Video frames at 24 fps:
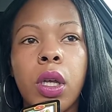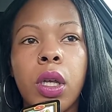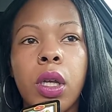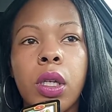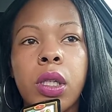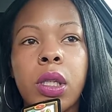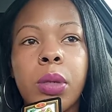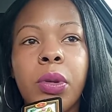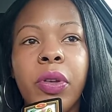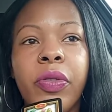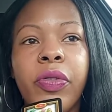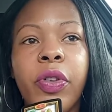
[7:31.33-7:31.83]

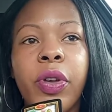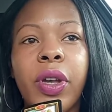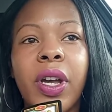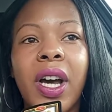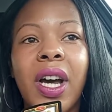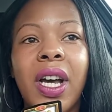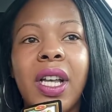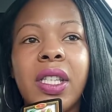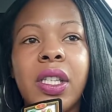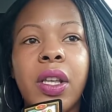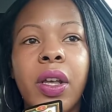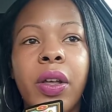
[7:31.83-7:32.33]
Some of you
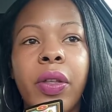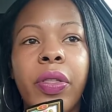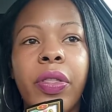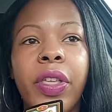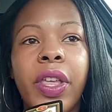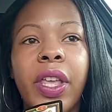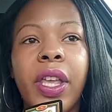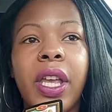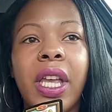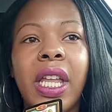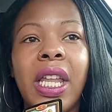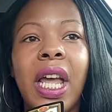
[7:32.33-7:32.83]
guys are
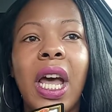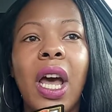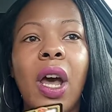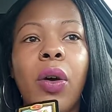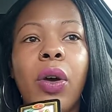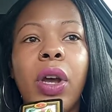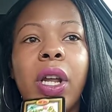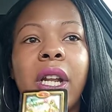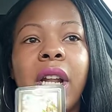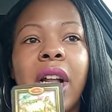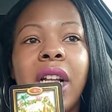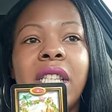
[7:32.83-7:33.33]
thinking, how
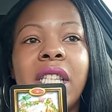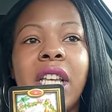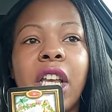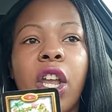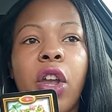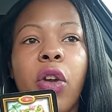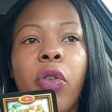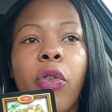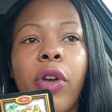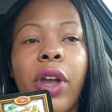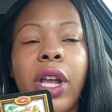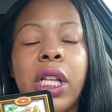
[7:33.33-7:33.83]
can I
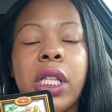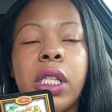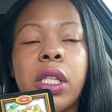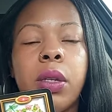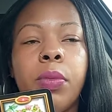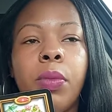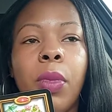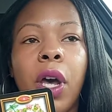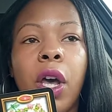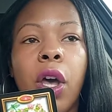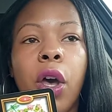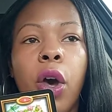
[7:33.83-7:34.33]
decorate
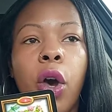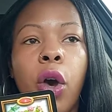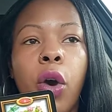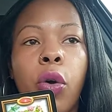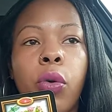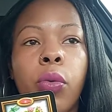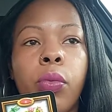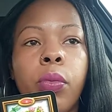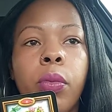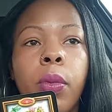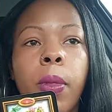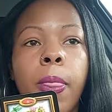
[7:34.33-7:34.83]
my
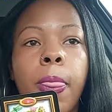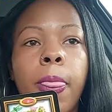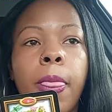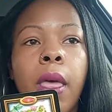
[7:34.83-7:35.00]
home?